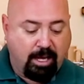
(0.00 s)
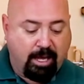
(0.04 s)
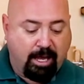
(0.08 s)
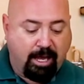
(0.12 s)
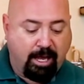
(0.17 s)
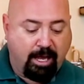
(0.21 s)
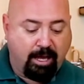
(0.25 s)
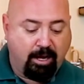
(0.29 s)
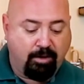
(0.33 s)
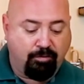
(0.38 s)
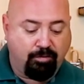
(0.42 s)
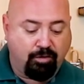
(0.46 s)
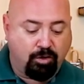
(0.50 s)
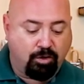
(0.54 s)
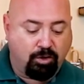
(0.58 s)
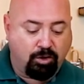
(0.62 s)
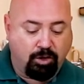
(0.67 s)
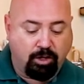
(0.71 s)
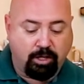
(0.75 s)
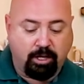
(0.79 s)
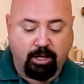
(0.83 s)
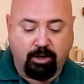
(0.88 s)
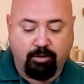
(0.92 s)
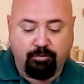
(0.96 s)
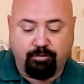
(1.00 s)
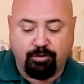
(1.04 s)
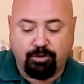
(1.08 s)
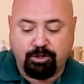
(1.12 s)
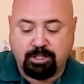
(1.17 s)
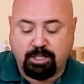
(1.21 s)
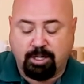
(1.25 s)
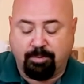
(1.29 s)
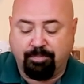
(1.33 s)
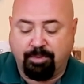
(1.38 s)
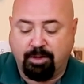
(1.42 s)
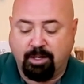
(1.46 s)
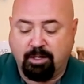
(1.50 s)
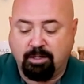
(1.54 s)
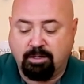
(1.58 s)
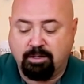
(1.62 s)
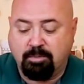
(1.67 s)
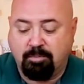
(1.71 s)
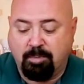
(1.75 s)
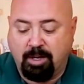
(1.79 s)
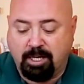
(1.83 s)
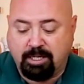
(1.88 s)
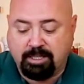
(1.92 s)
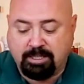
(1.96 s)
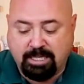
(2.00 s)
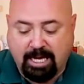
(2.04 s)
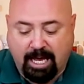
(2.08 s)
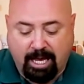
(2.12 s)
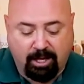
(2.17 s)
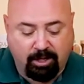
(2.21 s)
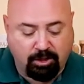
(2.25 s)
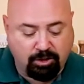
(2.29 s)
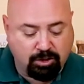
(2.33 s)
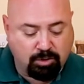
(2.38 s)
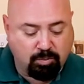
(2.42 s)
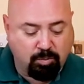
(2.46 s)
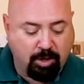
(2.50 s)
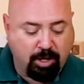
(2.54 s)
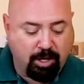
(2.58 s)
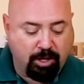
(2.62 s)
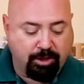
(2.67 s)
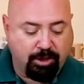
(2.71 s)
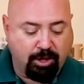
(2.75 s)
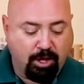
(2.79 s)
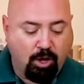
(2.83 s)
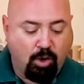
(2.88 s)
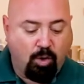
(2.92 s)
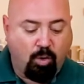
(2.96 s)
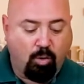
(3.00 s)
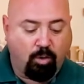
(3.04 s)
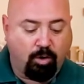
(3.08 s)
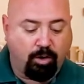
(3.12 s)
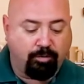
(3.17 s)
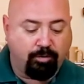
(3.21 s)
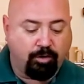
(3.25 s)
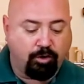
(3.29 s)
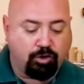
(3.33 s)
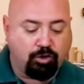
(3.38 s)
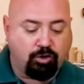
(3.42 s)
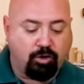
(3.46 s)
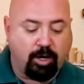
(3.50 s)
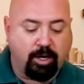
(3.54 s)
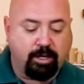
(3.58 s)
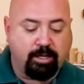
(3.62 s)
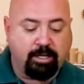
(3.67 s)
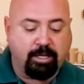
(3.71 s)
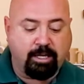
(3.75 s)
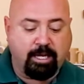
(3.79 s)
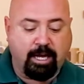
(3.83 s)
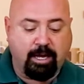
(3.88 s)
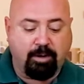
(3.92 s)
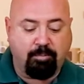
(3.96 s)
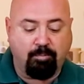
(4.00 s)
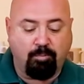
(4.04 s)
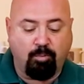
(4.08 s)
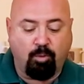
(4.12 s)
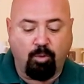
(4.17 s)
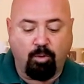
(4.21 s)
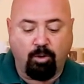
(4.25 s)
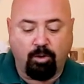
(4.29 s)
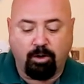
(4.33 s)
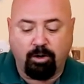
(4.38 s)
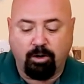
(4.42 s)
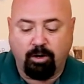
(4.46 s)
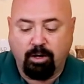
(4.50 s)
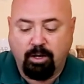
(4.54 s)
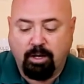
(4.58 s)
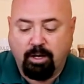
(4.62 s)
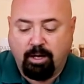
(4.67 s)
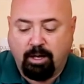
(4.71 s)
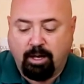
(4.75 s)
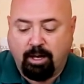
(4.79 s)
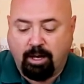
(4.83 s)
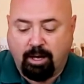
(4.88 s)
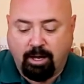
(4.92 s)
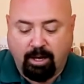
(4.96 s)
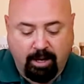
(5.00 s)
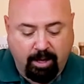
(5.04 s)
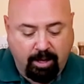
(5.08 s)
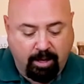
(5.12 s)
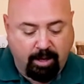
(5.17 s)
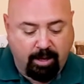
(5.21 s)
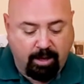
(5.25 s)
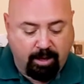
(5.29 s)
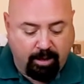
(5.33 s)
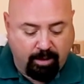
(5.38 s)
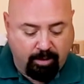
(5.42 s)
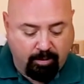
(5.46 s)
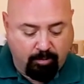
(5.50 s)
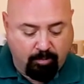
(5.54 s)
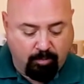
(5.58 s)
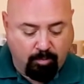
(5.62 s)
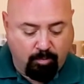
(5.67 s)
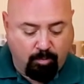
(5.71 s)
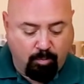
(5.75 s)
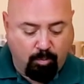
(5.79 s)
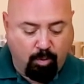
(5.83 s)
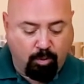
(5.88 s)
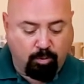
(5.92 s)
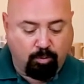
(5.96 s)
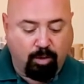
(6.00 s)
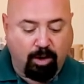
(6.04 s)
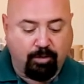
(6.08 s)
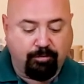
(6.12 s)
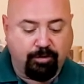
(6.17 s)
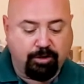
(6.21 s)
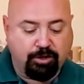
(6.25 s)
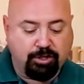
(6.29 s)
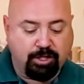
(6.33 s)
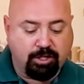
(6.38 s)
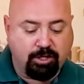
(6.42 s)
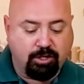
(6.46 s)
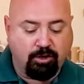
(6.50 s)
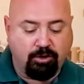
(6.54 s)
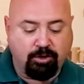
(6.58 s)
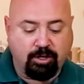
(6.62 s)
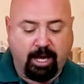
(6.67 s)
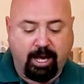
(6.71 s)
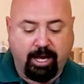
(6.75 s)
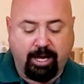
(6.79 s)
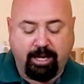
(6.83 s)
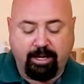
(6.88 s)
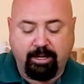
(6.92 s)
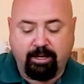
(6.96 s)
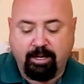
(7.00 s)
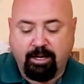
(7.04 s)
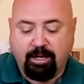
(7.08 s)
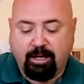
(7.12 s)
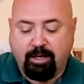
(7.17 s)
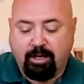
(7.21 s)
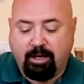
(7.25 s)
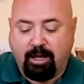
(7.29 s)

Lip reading: And if you're looking for something to make salads with, or if you're trying to get more roughage into your diet,